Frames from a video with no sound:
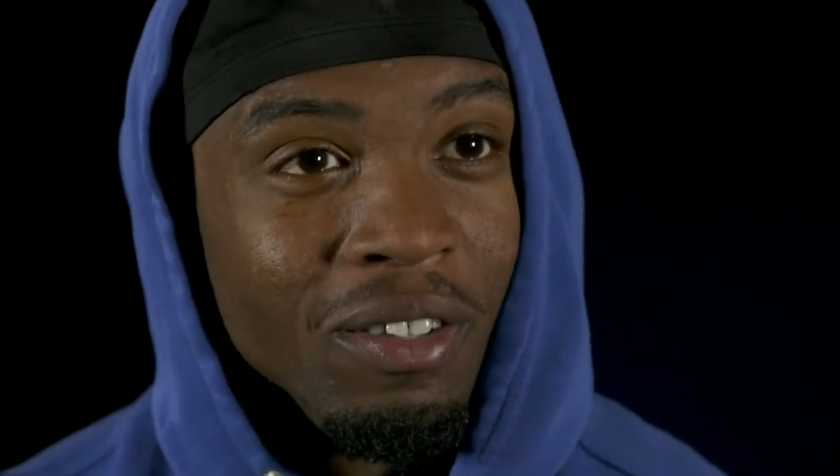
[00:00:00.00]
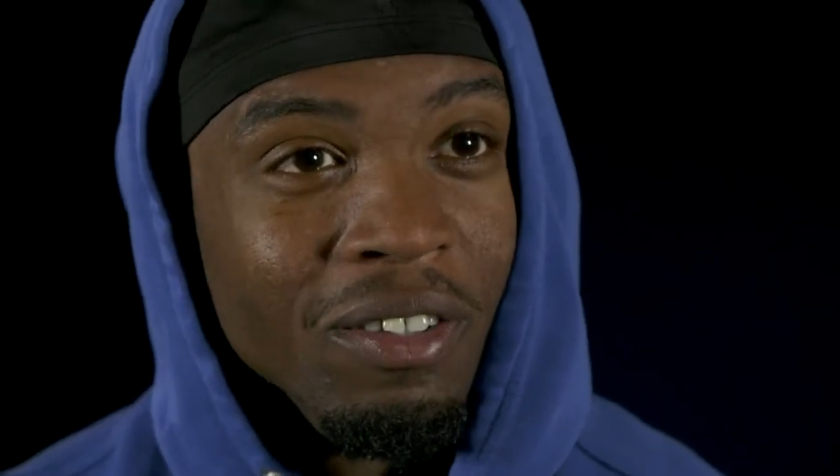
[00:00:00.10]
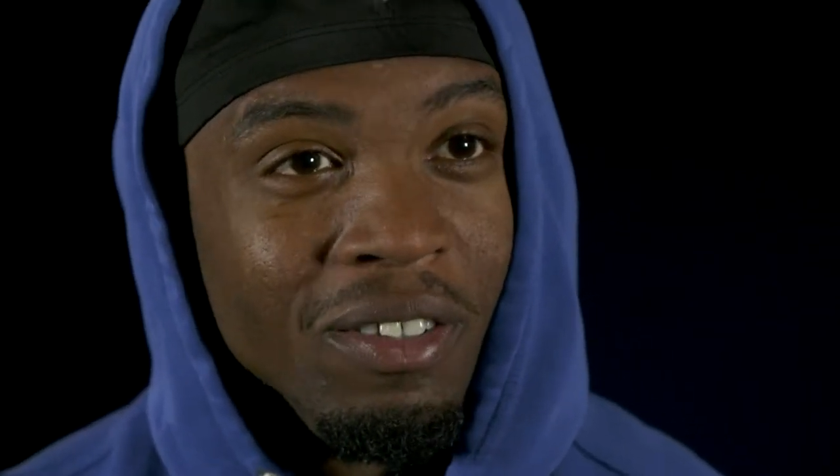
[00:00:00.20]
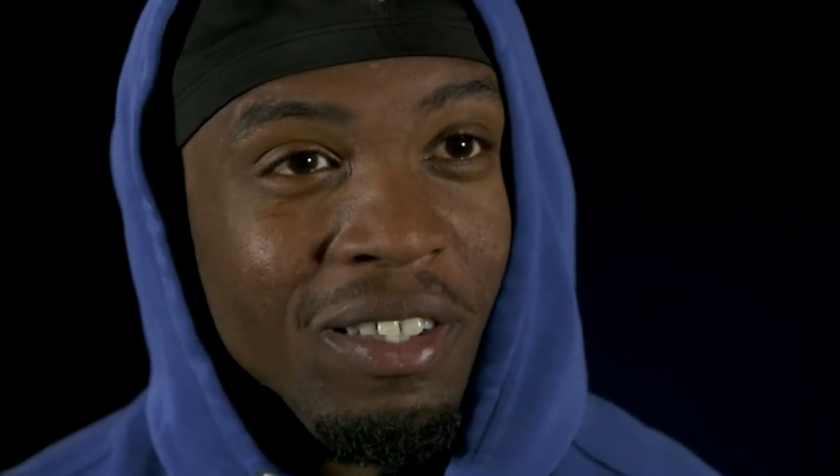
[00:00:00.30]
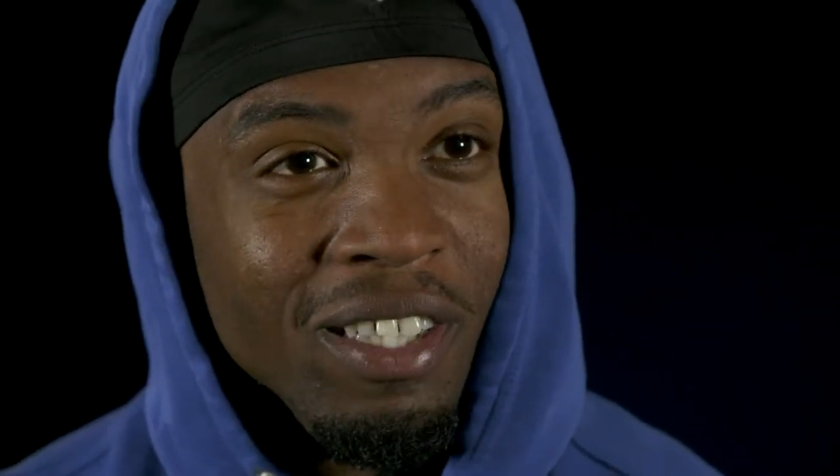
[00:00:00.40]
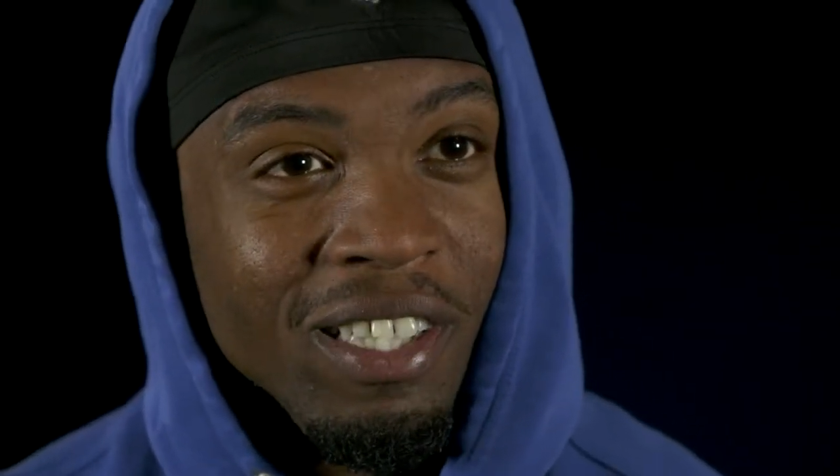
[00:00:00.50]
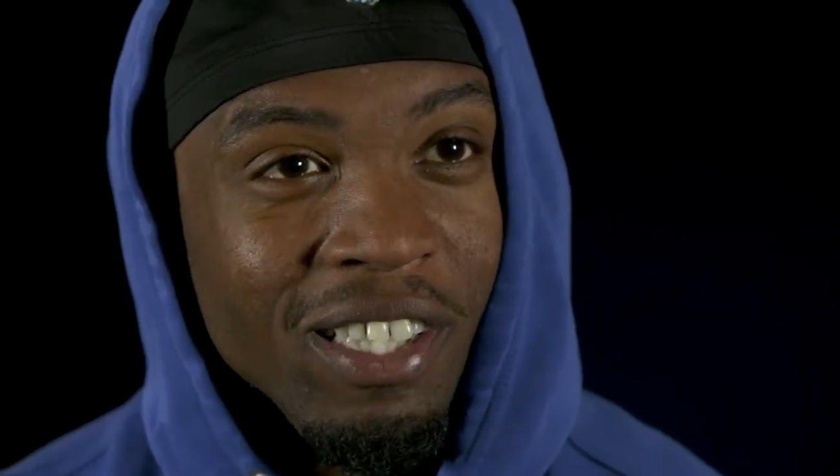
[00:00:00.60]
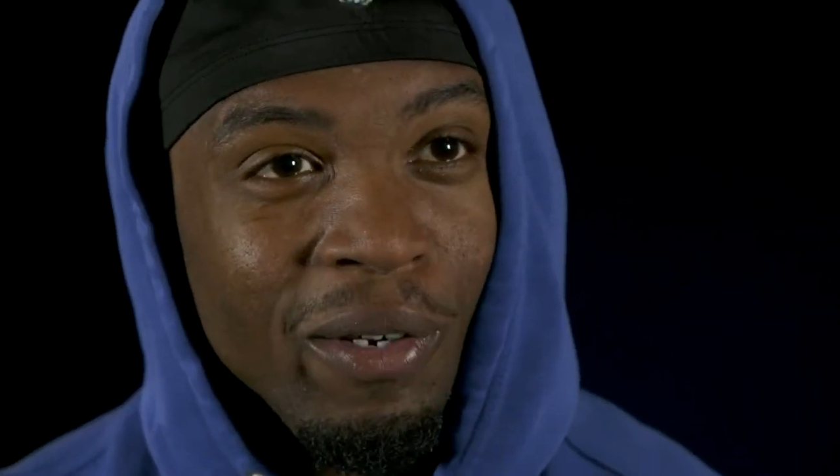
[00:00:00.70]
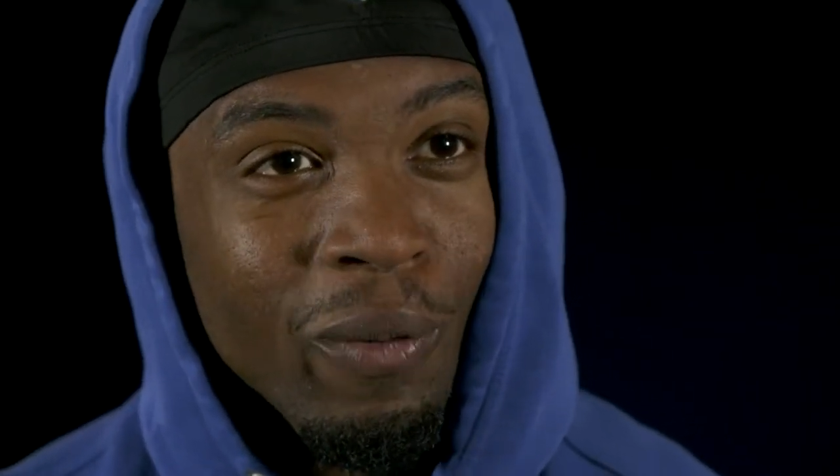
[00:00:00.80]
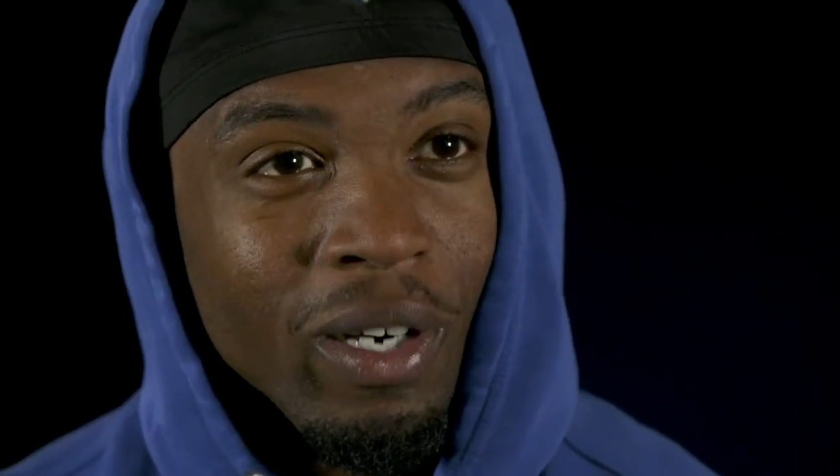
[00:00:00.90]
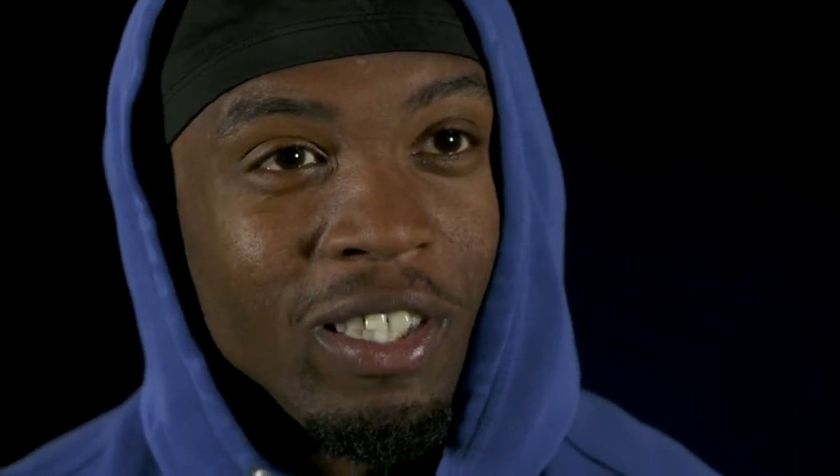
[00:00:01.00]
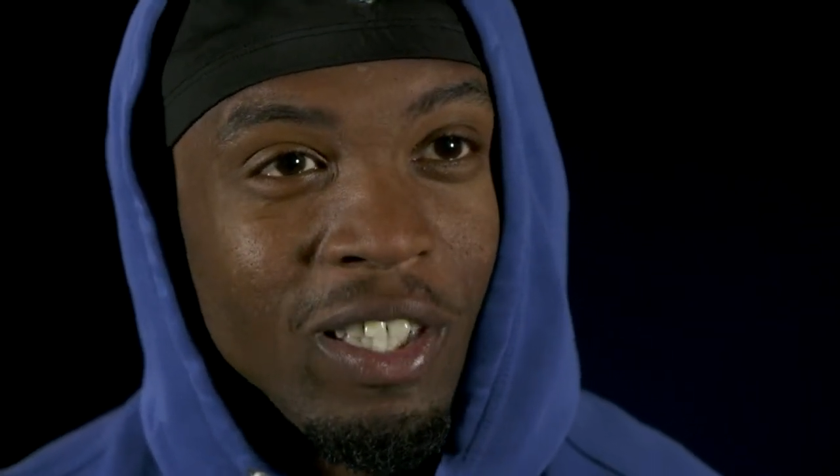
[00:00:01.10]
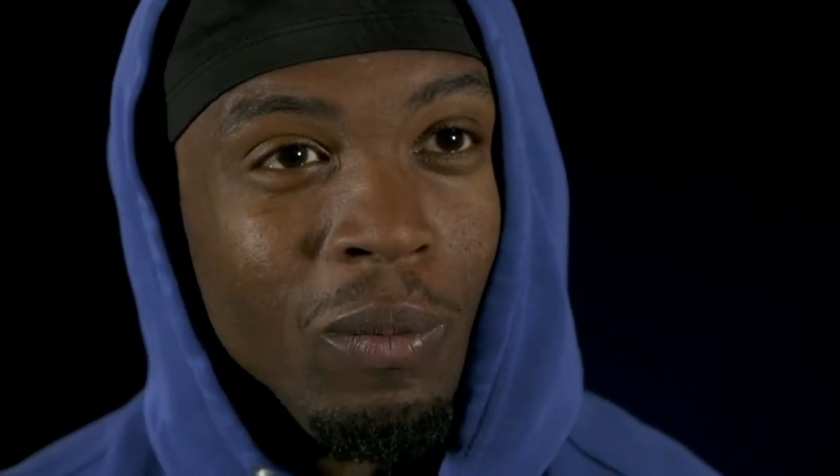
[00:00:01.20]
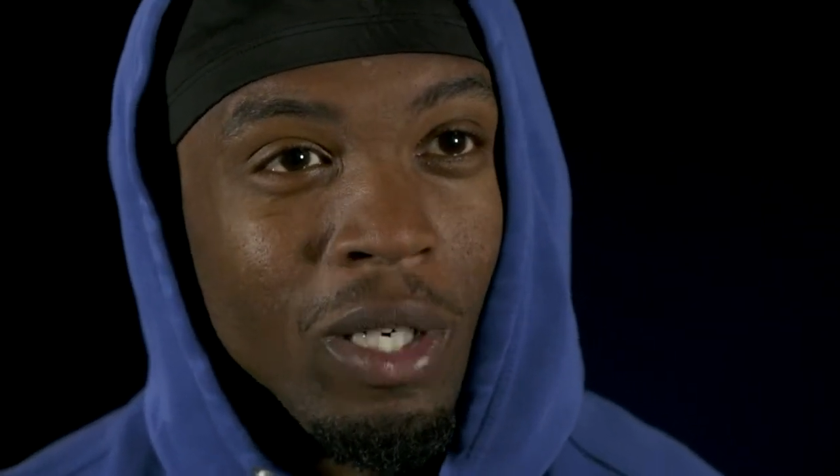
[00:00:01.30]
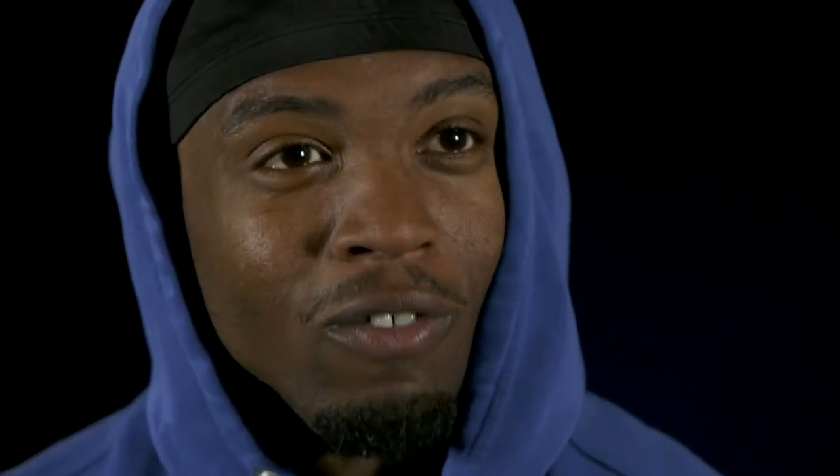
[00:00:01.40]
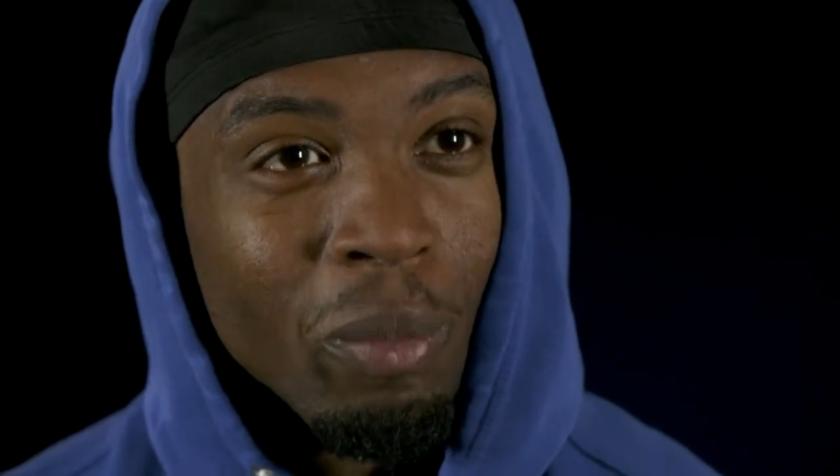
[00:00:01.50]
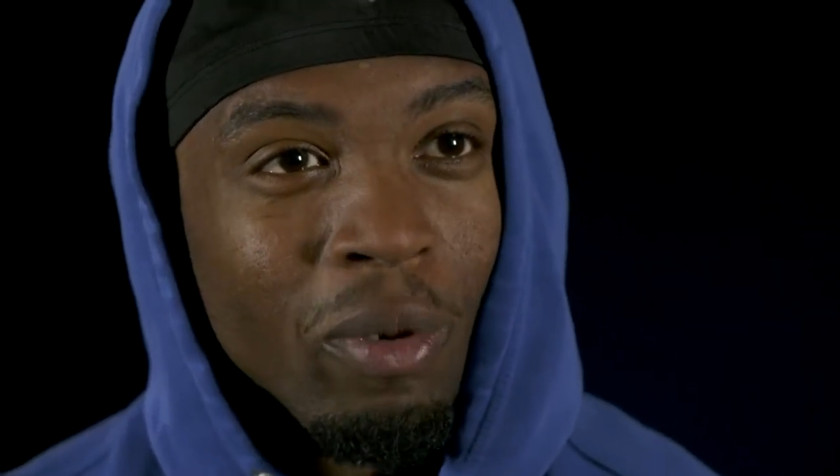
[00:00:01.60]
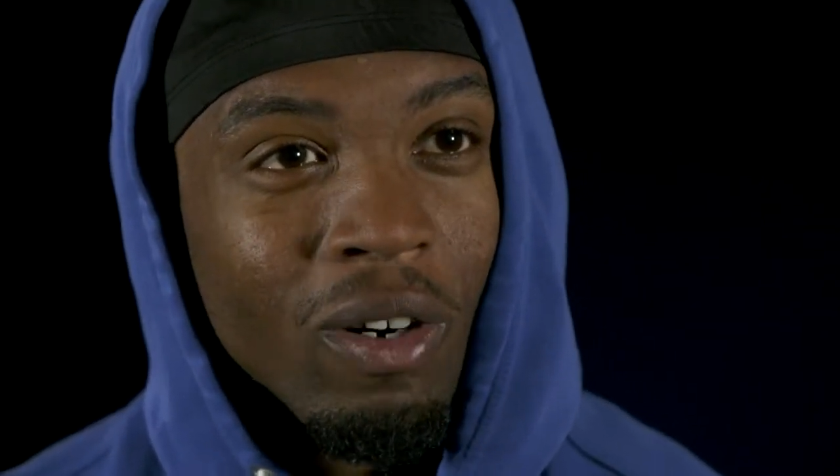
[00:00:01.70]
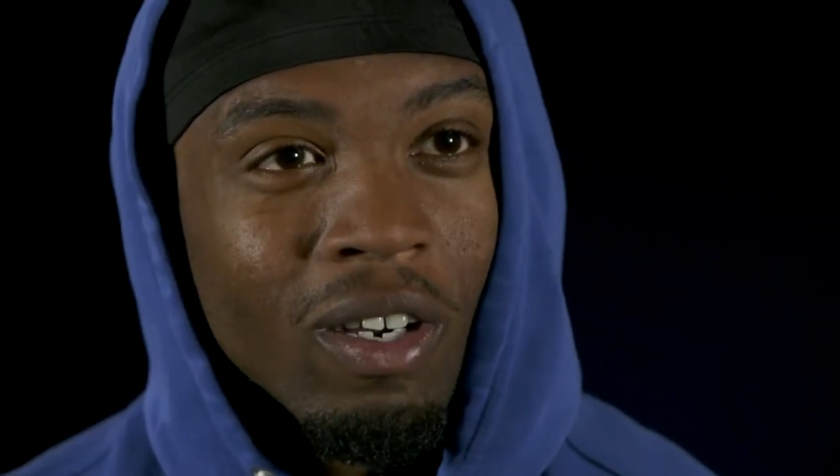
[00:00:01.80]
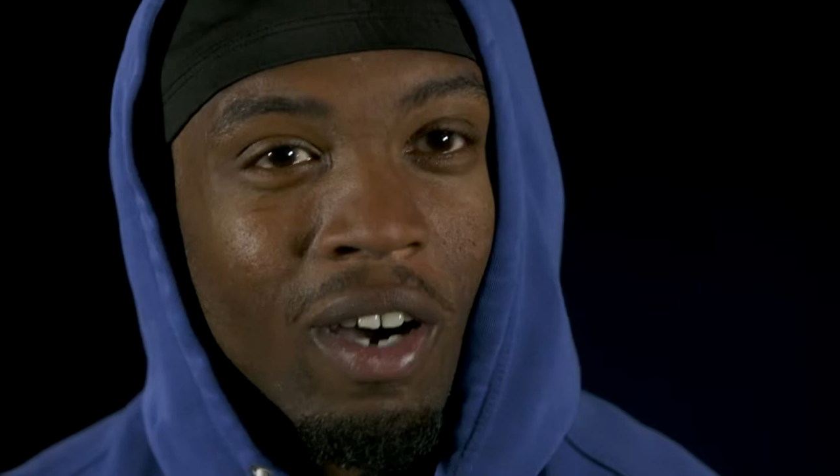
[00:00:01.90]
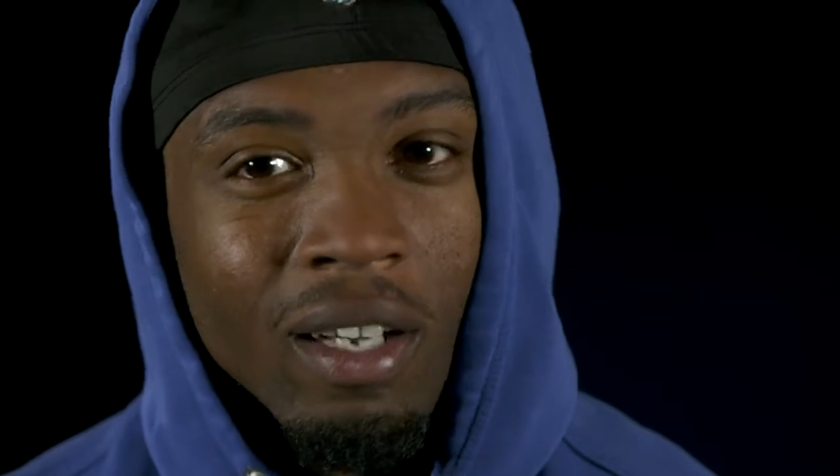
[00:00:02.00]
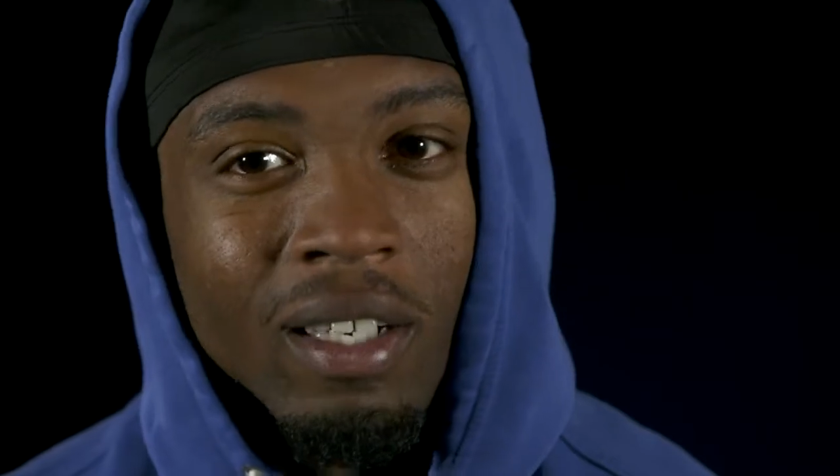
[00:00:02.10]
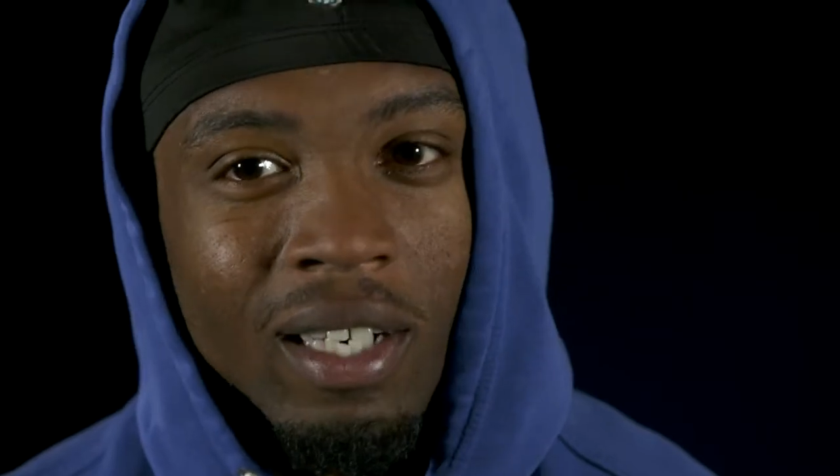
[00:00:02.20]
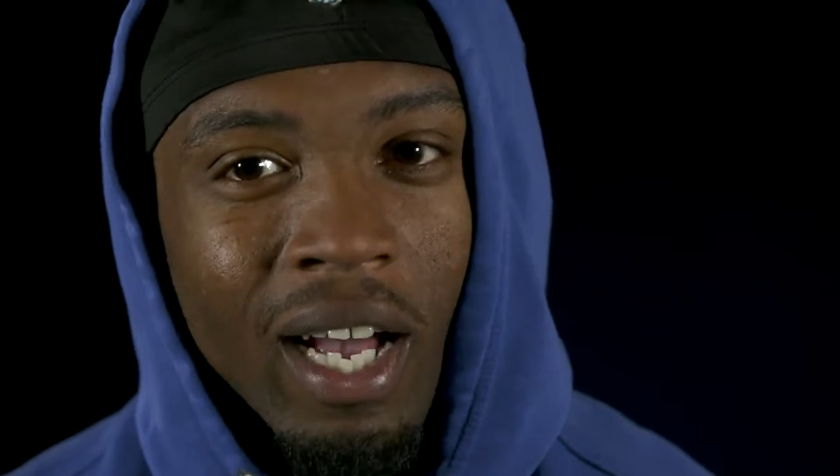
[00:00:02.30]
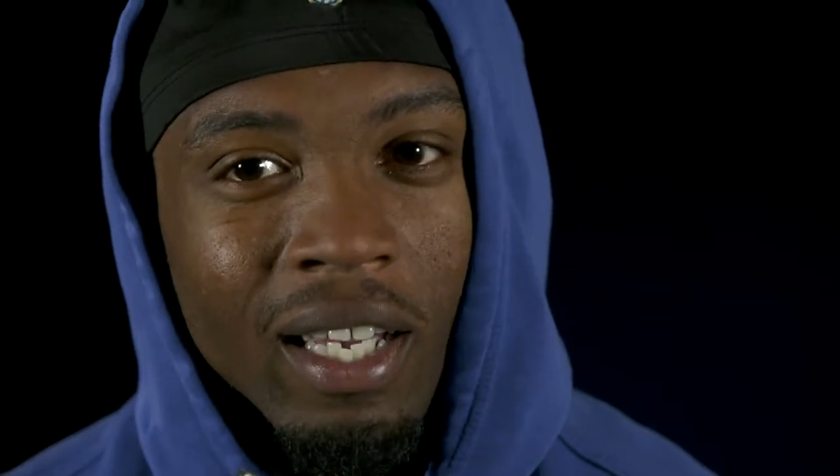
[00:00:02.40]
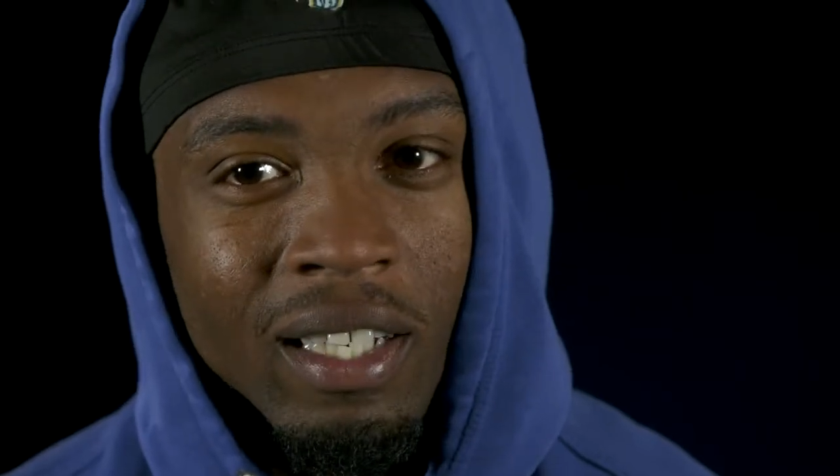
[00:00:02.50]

And he wanted to see what the report card looked like.